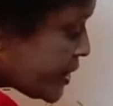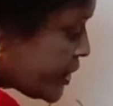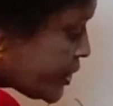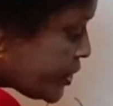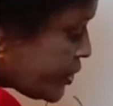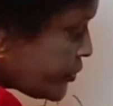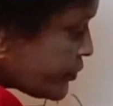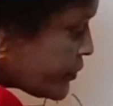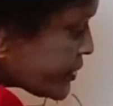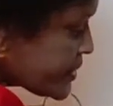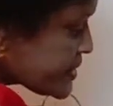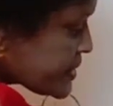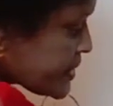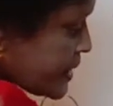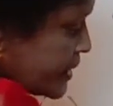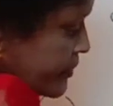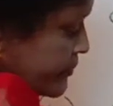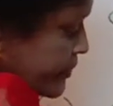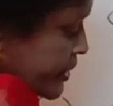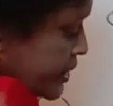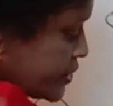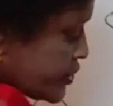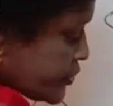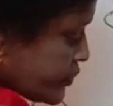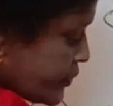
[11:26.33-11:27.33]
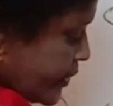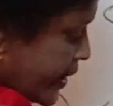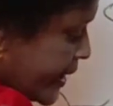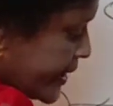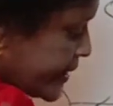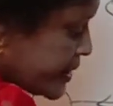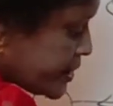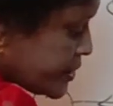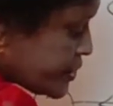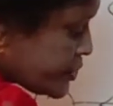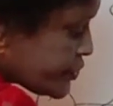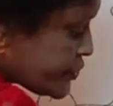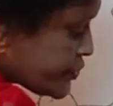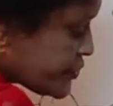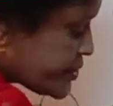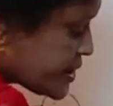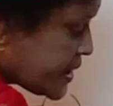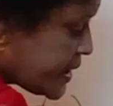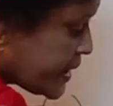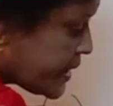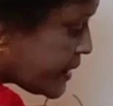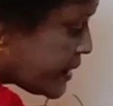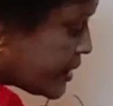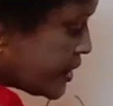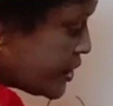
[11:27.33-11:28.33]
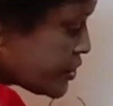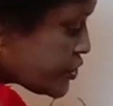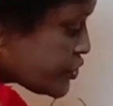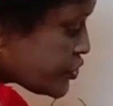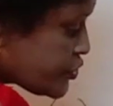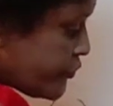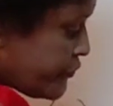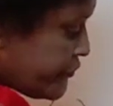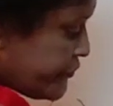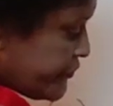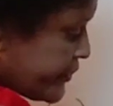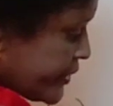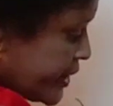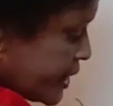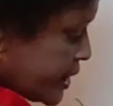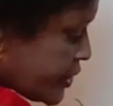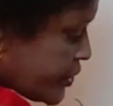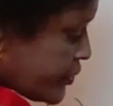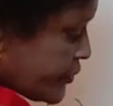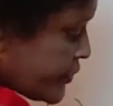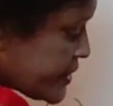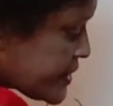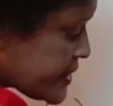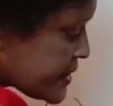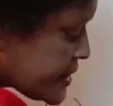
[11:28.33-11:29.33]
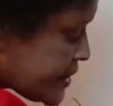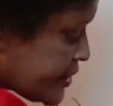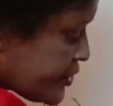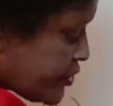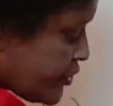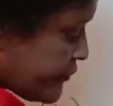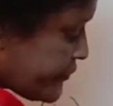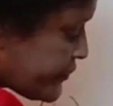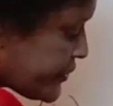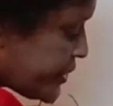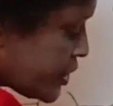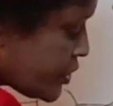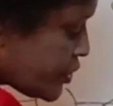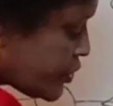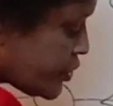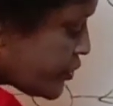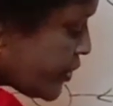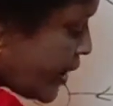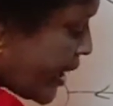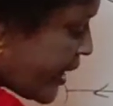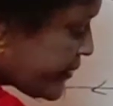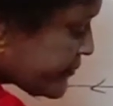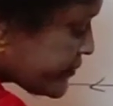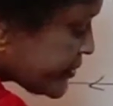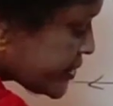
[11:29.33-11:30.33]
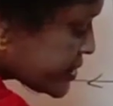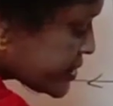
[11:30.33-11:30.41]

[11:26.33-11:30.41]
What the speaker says: Q is equal to I into T. So VQ instead of VQ I have